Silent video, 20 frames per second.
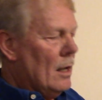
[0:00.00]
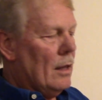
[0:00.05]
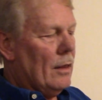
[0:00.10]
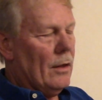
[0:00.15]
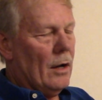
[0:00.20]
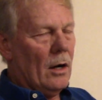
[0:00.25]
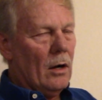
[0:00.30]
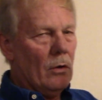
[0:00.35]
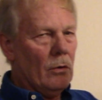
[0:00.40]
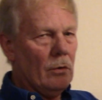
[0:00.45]

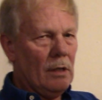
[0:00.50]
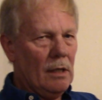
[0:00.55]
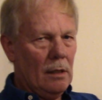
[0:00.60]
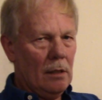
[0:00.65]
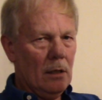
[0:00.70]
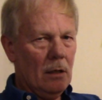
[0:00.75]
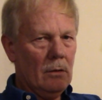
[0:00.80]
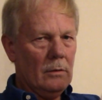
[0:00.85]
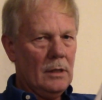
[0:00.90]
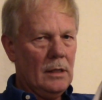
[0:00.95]
The Okie
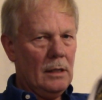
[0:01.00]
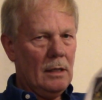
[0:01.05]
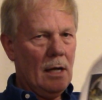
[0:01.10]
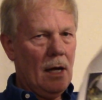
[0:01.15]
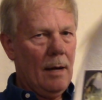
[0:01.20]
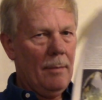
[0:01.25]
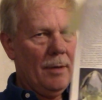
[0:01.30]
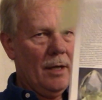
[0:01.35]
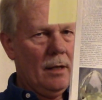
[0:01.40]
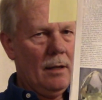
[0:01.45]
Dokie
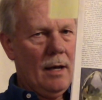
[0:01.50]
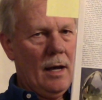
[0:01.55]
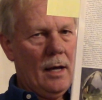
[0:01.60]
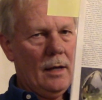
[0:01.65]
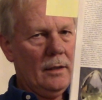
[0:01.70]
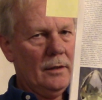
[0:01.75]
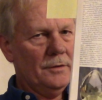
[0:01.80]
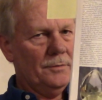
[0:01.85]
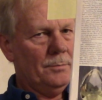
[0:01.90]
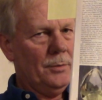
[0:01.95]
diamond, that
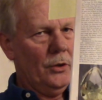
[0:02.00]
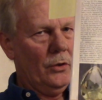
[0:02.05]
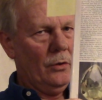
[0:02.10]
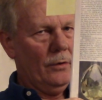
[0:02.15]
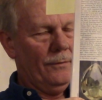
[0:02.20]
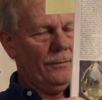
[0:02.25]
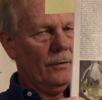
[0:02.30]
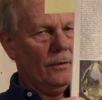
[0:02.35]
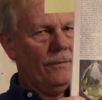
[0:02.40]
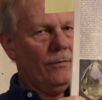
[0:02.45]
is
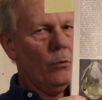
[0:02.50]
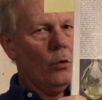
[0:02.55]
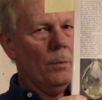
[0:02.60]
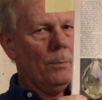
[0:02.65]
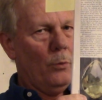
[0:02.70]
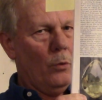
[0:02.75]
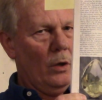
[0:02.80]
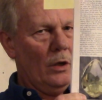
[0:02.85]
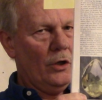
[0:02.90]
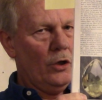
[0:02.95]
beautiful.
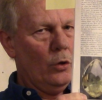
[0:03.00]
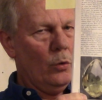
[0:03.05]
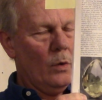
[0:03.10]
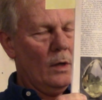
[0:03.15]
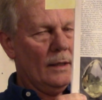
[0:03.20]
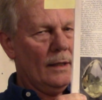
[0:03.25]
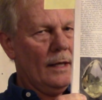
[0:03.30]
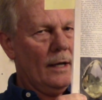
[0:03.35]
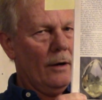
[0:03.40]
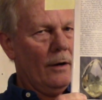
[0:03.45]

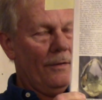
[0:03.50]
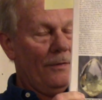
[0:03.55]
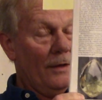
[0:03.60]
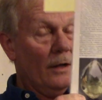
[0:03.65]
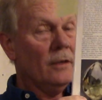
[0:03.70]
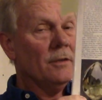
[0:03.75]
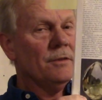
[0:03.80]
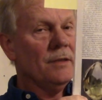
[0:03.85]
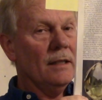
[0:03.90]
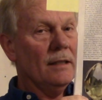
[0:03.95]
4.21 carat.
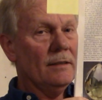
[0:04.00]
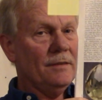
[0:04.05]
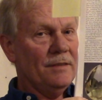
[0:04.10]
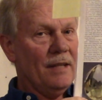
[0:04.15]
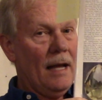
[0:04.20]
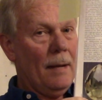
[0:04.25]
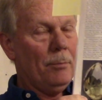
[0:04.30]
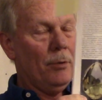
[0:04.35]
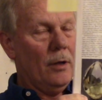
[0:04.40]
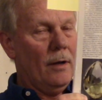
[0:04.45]
There's an
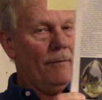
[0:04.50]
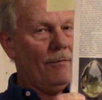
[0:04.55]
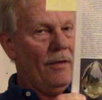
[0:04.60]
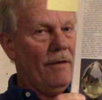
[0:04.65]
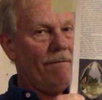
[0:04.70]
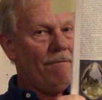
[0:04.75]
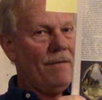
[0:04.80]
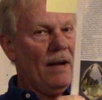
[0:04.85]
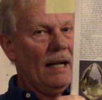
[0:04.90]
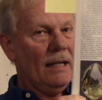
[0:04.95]
example of the
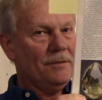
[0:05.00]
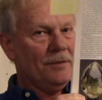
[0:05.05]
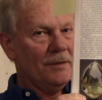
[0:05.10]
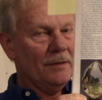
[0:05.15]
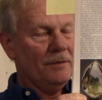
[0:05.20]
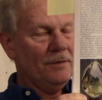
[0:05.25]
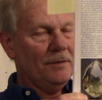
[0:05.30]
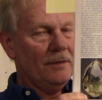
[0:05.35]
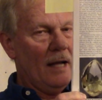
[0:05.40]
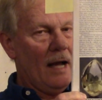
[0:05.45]

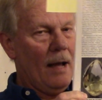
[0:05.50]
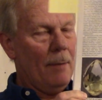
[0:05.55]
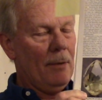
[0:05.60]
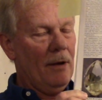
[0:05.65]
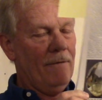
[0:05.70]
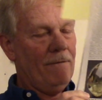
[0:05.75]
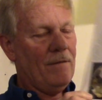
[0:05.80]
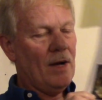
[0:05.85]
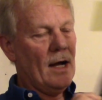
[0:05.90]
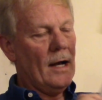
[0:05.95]
fastest
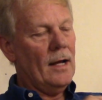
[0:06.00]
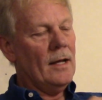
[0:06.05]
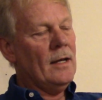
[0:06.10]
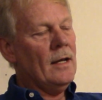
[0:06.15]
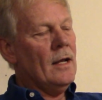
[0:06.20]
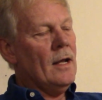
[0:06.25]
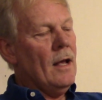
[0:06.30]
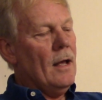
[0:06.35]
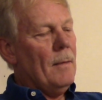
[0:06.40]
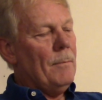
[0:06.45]
diamond find
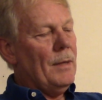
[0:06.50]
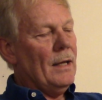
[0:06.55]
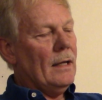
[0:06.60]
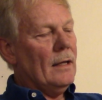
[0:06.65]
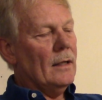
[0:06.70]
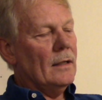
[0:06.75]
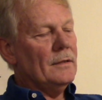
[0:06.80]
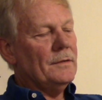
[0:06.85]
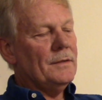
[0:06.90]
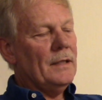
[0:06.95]

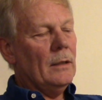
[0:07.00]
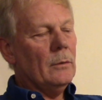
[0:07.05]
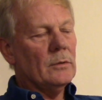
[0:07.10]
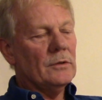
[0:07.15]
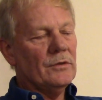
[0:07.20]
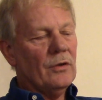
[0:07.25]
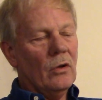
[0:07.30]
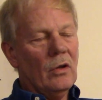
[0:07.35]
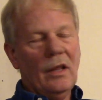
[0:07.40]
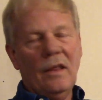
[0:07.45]
because he
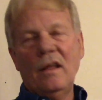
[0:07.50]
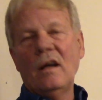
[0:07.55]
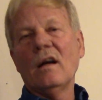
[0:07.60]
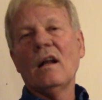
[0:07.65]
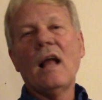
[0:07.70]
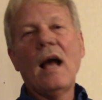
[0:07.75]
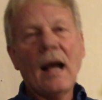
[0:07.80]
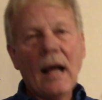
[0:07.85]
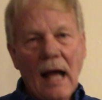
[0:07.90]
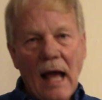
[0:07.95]
was only there
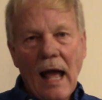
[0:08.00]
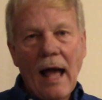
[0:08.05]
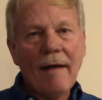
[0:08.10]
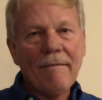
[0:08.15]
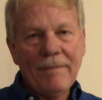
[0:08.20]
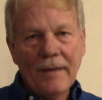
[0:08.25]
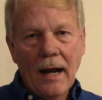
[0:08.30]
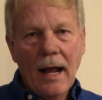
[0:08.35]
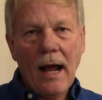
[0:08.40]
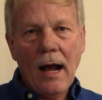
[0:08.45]
like a
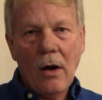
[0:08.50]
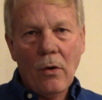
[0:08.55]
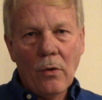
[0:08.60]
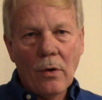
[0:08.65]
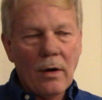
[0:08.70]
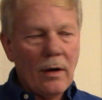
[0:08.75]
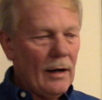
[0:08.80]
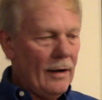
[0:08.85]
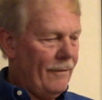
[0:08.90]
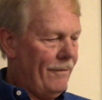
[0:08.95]
half an
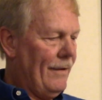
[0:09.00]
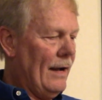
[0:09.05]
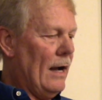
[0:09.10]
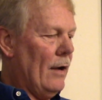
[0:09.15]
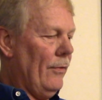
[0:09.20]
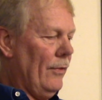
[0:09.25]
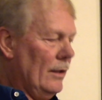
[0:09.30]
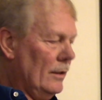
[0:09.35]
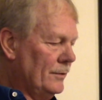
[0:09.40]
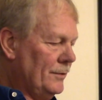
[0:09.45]
hour and
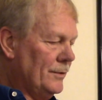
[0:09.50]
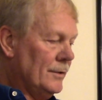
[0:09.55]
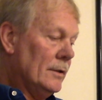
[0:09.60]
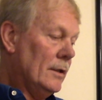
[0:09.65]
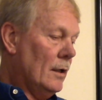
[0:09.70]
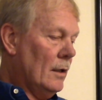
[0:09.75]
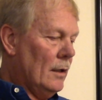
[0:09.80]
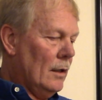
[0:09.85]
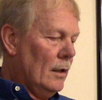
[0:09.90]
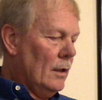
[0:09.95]
found this
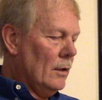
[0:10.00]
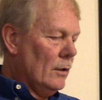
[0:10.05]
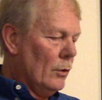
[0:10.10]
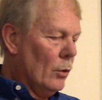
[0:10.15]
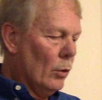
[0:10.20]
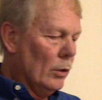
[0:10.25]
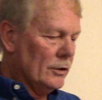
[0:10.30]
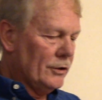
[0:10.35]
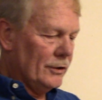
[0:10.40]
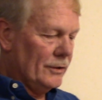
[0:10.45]

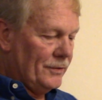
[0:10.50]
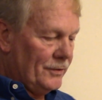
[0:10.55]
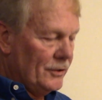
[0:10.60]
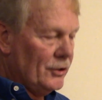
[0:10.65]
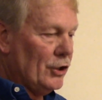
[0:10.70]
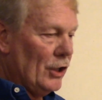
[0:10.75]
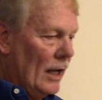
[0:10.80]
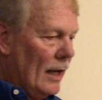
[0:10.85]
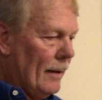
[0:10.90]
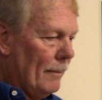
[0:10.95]
gorgeous
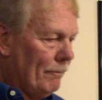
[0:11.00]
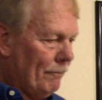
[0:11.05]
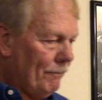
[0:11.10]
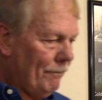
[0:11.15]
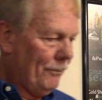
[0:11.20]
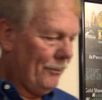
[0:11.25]
gem.